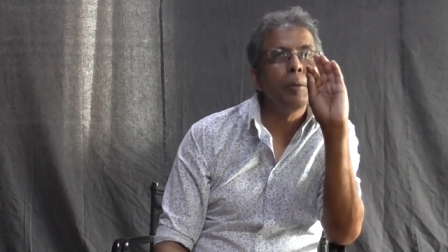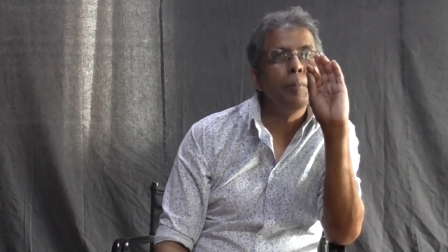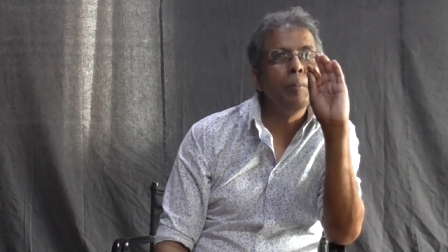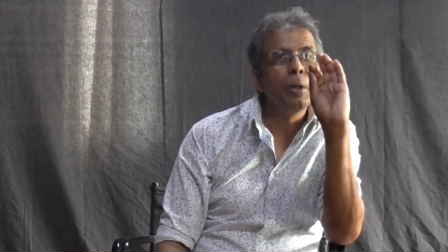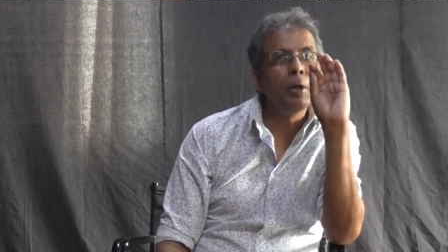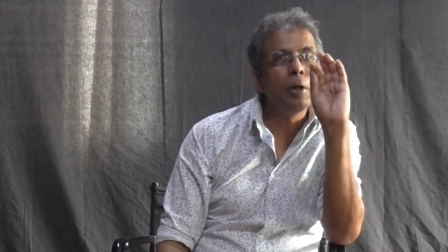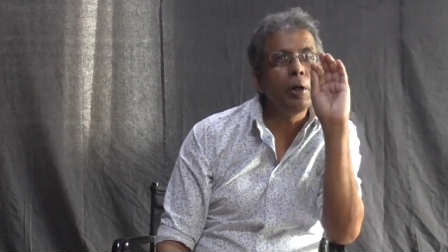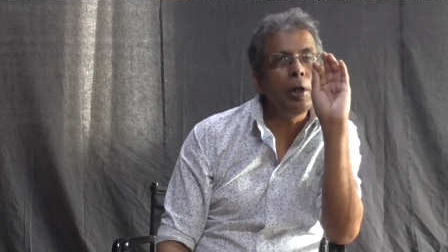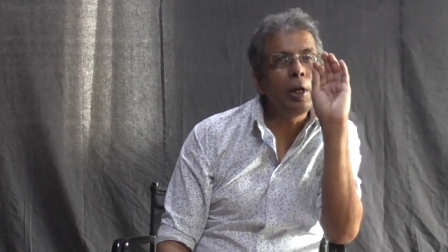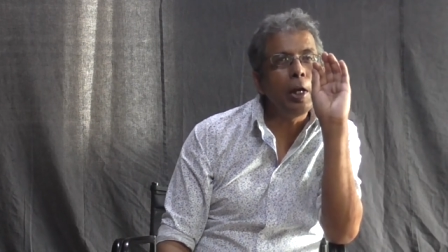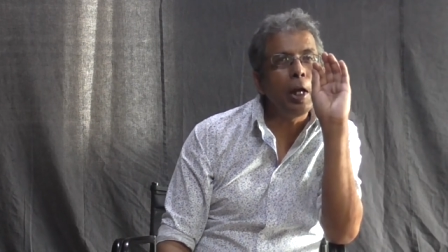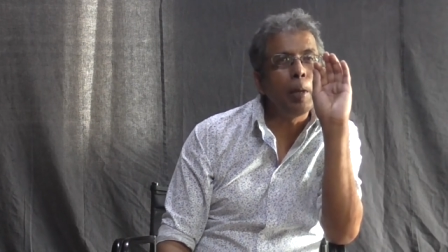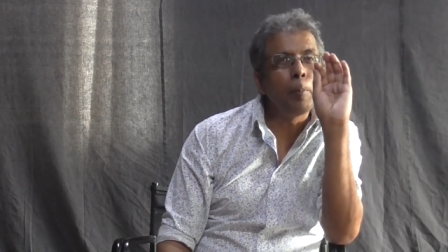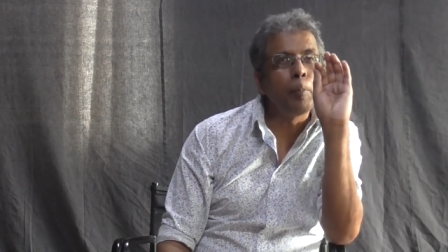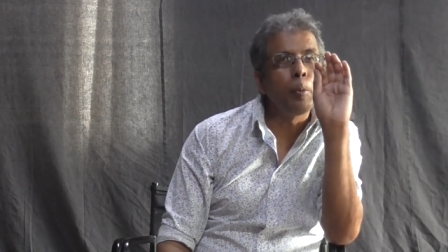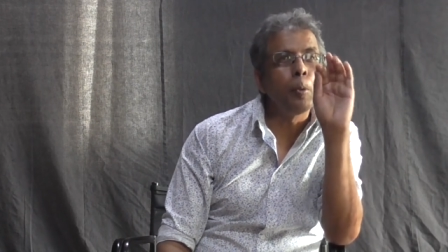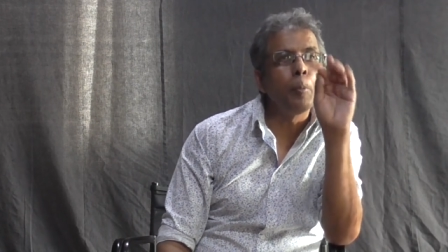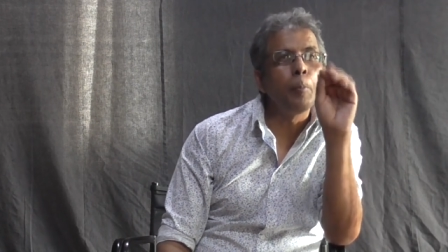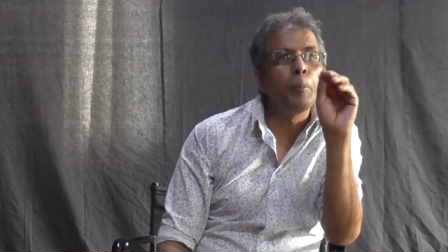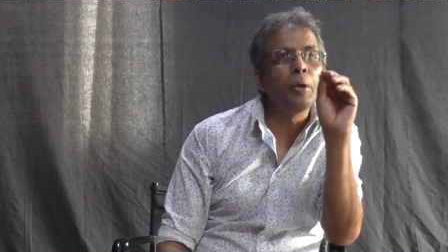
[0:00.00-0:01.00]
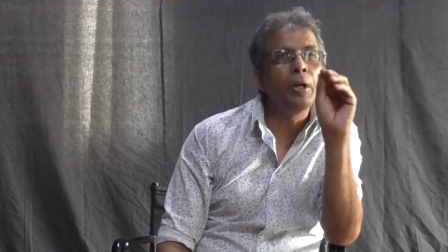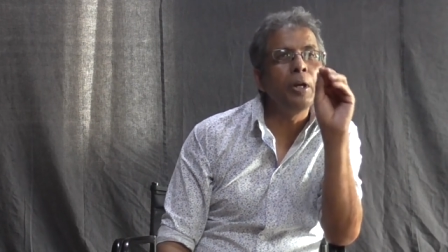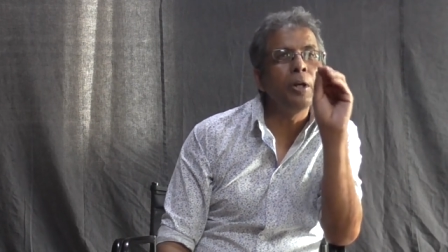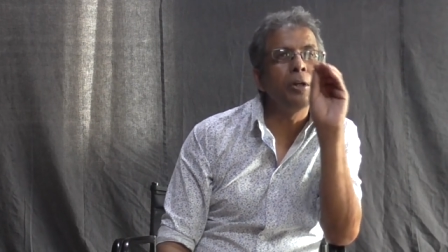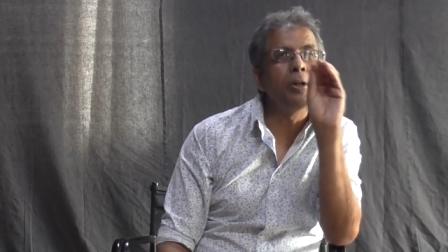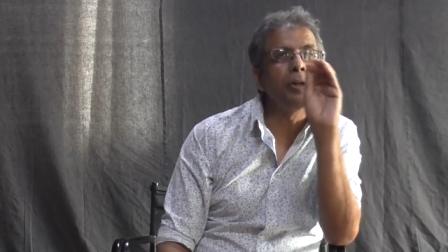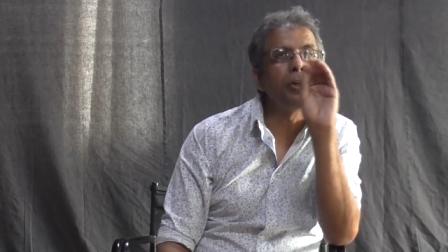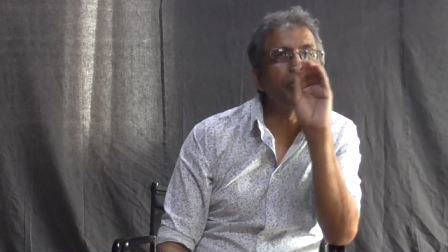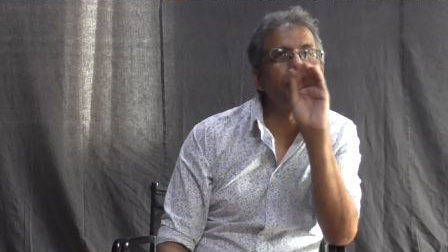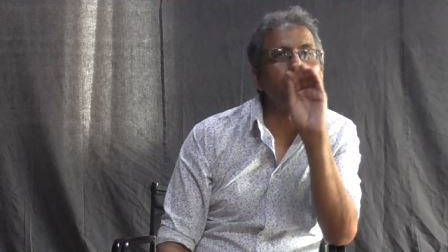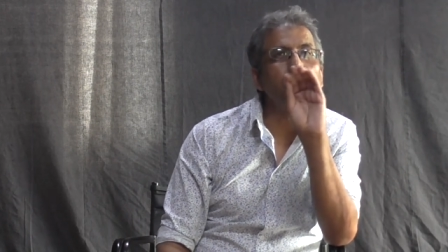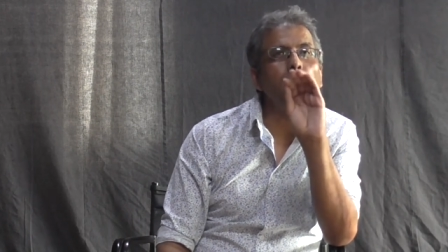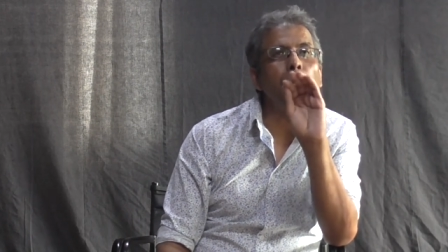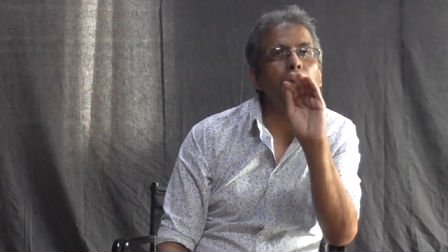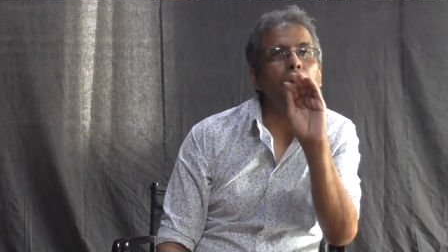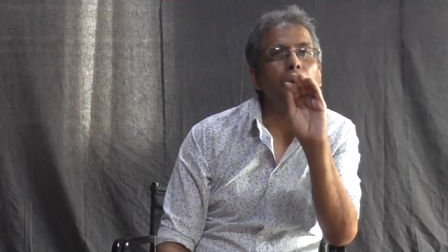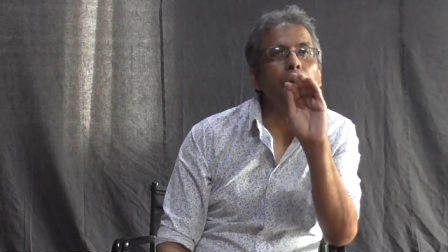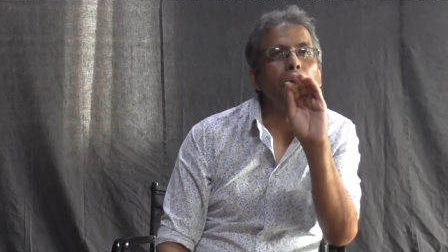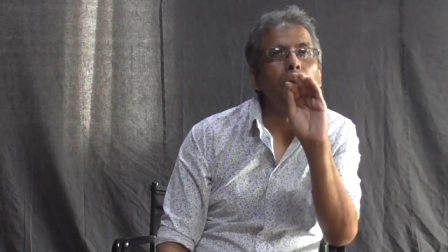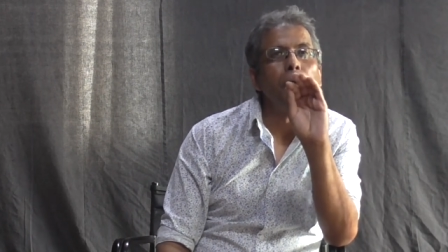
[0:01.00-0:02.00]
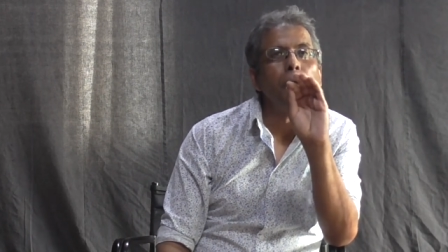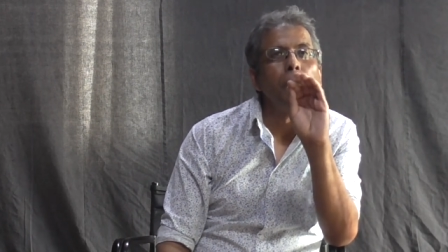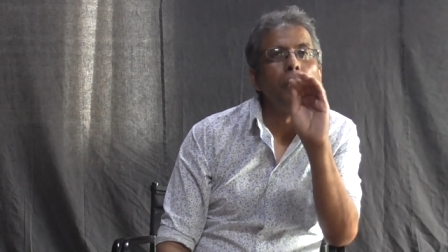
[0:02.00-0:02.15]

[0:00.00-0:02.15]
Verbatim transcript: merely appropriated and exploited,